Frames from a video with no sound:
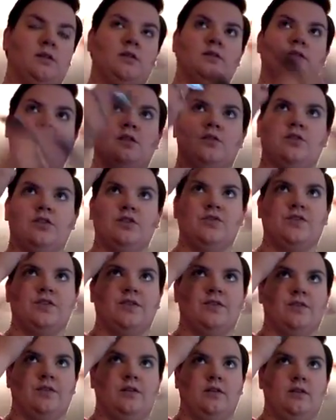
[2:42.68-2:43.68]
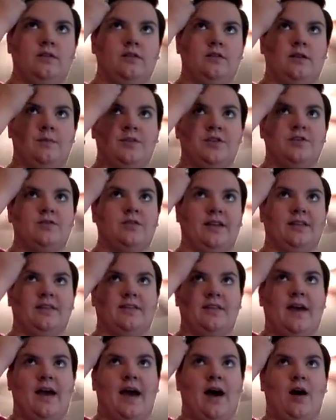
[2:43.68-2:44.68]
So just I'm going to do like
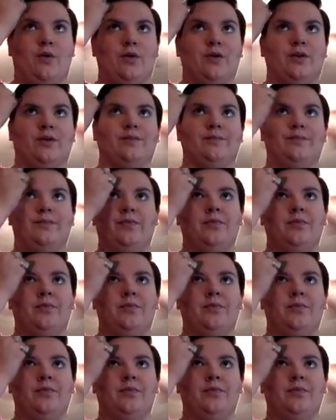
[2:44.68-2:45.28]
the outer